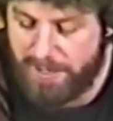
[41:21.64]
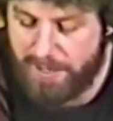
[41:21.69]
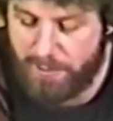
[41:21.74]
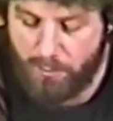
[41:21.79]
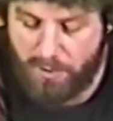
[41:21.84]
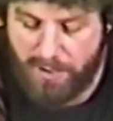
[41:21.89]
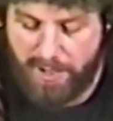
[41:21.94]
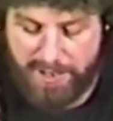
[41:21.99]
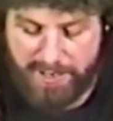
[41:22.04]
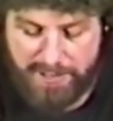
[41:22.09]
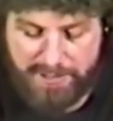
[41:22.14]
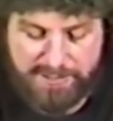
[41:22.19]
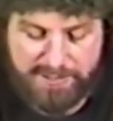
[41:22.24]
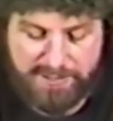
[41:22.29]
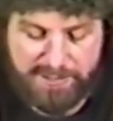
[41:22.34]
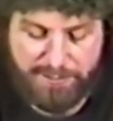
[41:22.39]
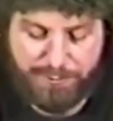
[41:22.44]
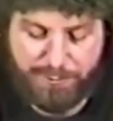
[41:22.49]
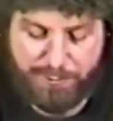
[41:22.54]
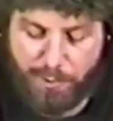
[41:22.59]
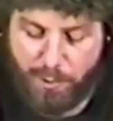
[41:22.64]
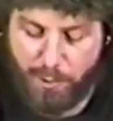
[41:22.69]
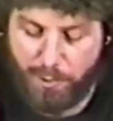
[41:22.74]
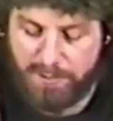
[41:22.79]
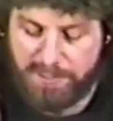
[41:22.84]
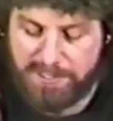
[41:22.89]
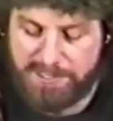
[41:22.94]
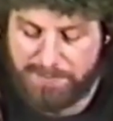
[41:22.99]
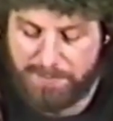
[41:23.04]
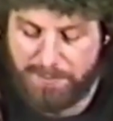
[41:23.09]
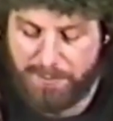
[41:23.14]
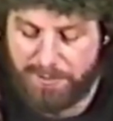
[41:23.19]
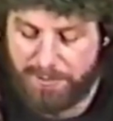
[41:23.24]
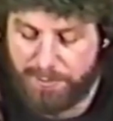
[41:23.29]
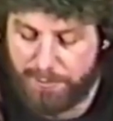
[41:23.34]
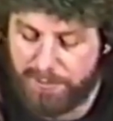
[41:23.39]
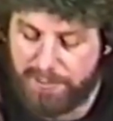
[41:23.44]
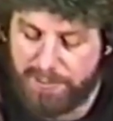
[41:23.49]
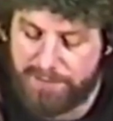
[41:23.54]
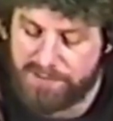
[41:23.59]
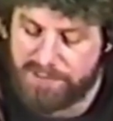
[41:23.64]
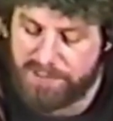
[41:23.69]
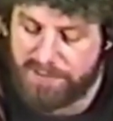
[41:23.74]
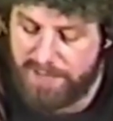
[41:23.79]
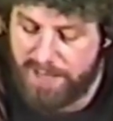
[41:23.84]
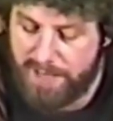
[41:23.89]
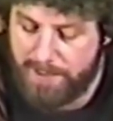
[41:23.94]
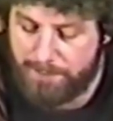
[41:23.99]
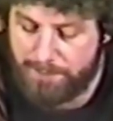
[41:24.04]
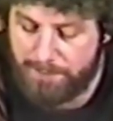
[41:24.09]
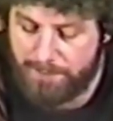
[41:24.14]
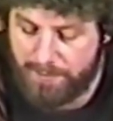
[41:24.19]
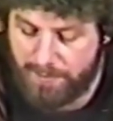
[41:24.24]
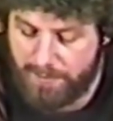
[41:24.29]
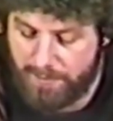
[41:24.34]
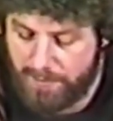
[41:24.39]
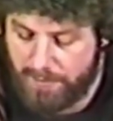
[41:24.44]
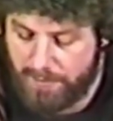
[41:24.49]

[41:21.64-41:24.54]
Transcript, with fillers: many ways, through the Holy Spirit who lives in them,